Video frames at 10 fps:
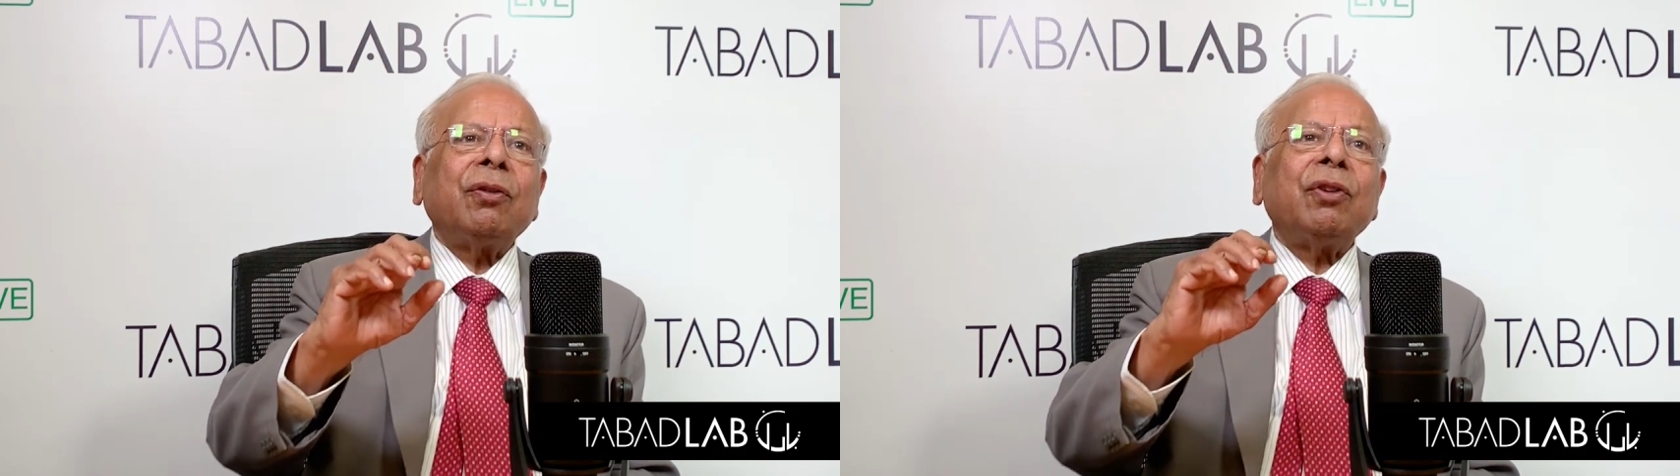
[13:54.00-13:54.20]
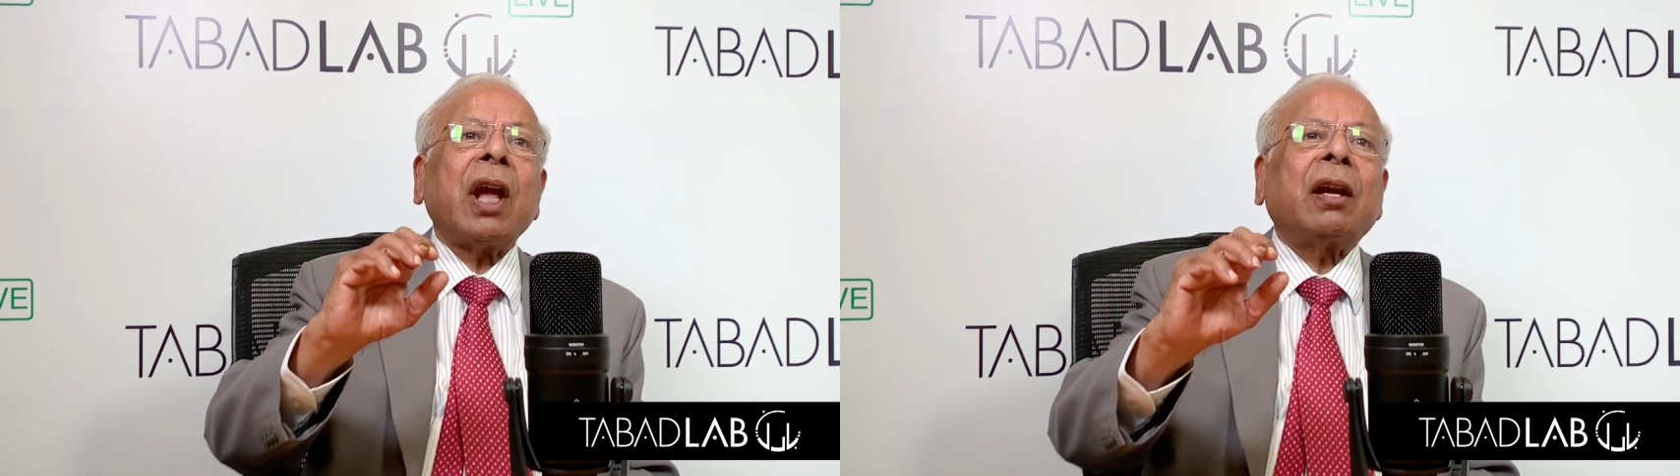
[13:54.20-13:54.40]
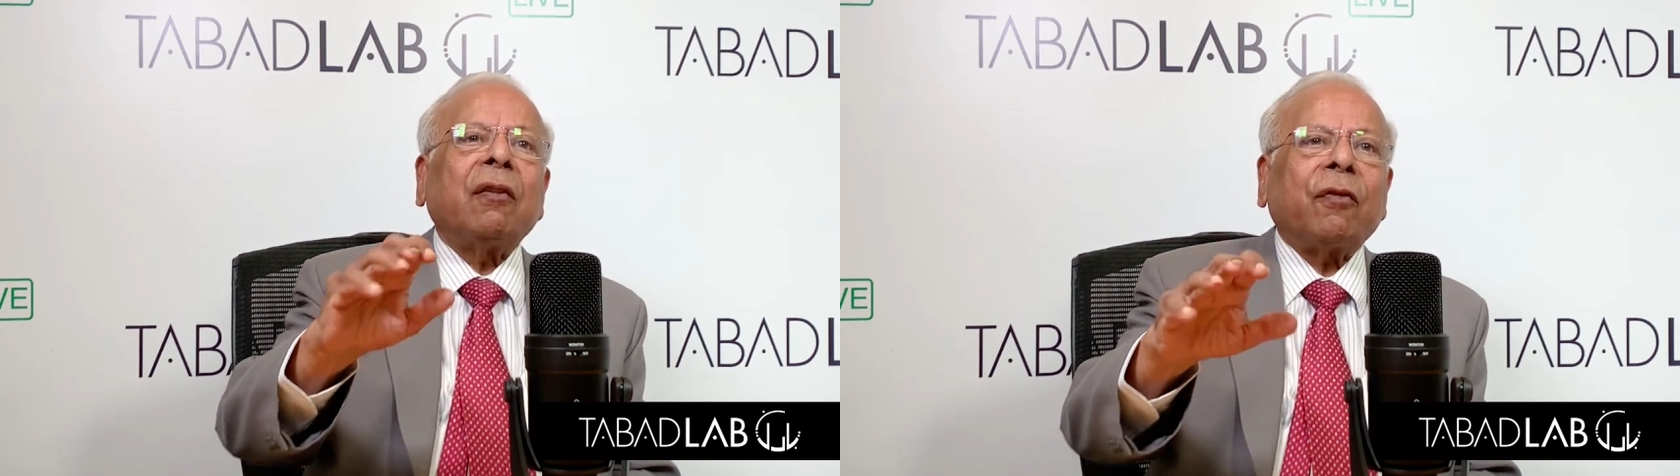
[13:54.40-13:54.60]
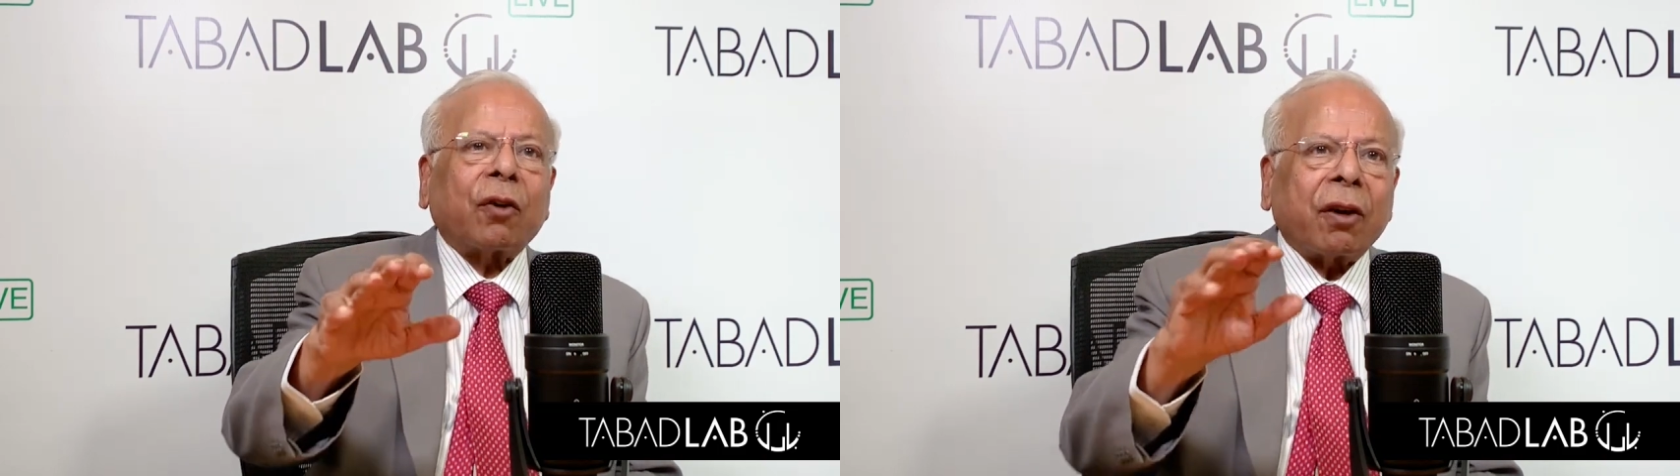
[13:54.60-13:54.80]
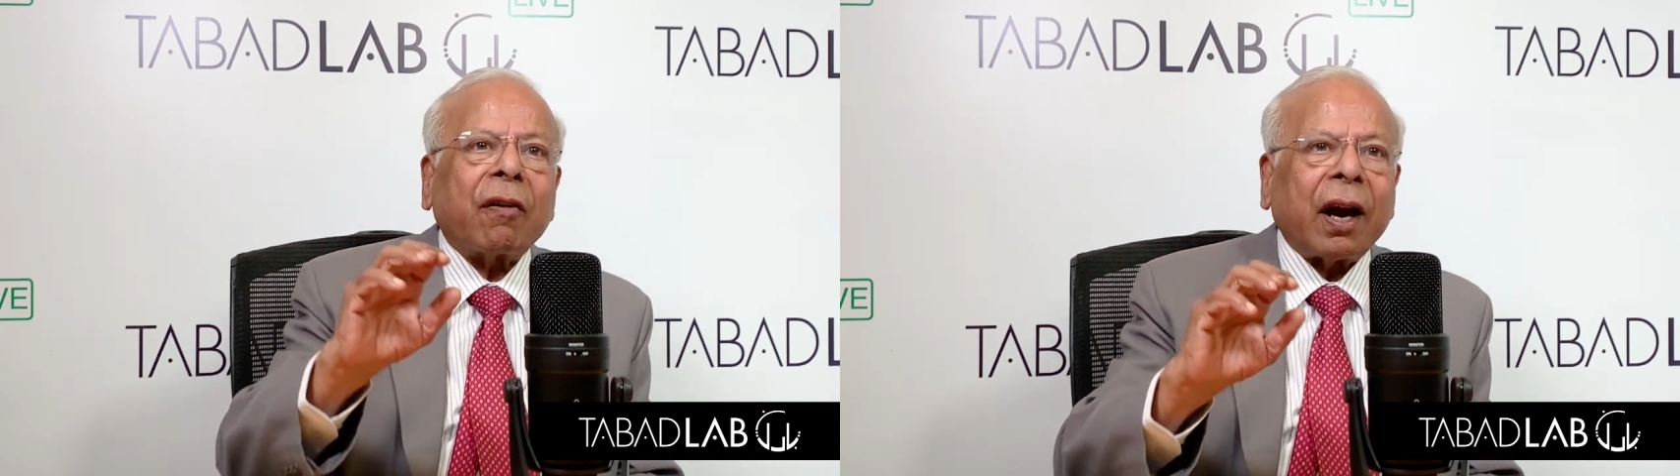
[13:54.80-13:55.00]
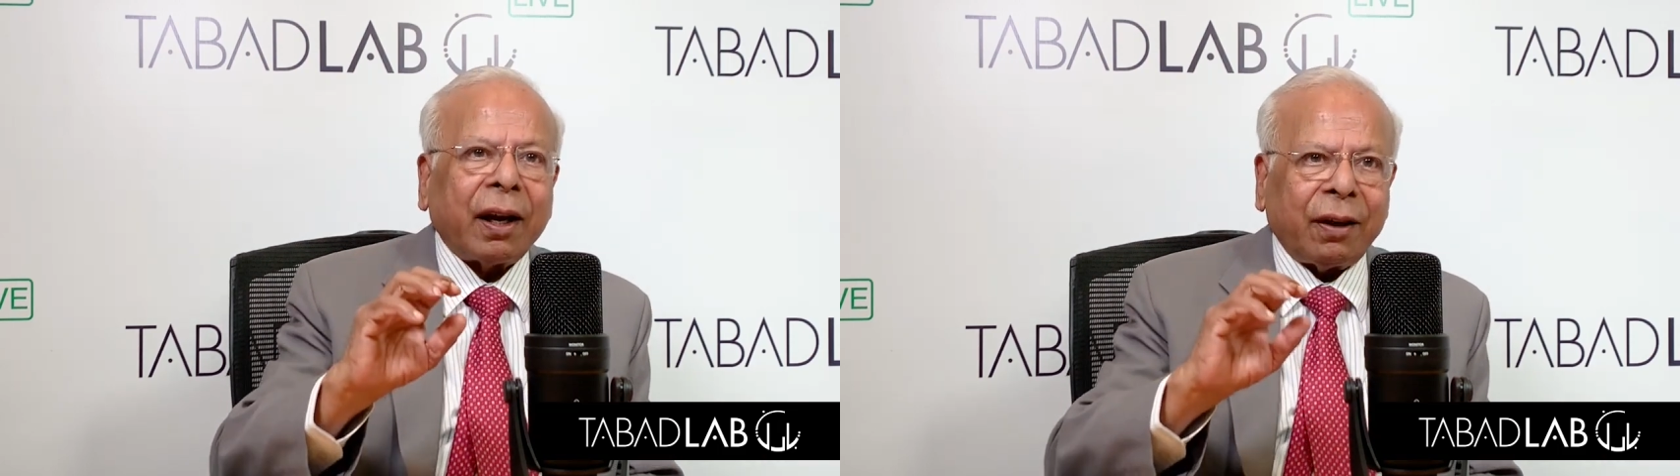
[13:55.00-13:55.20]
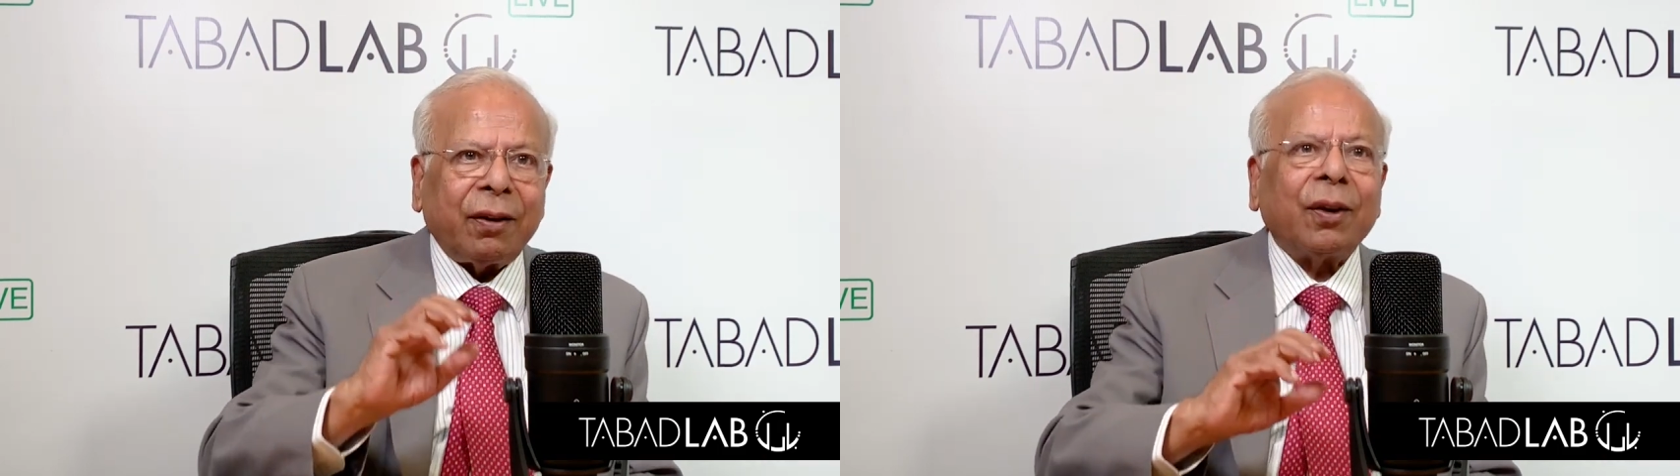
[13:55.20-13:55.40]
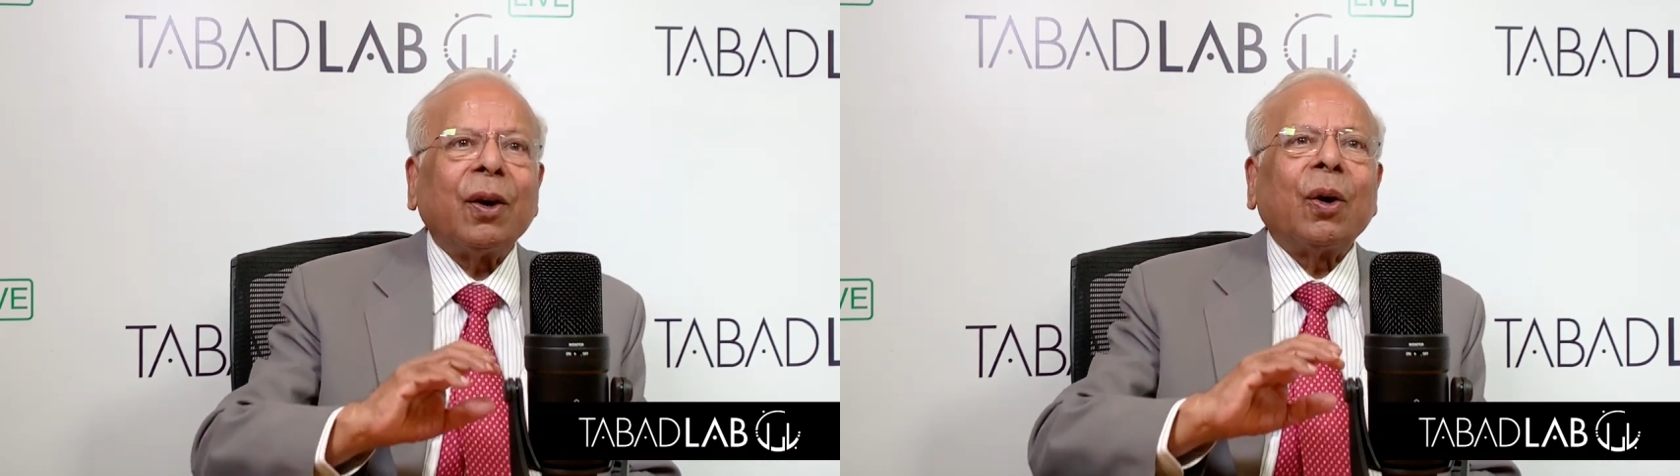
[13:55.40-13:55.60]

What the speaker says: taken for a ride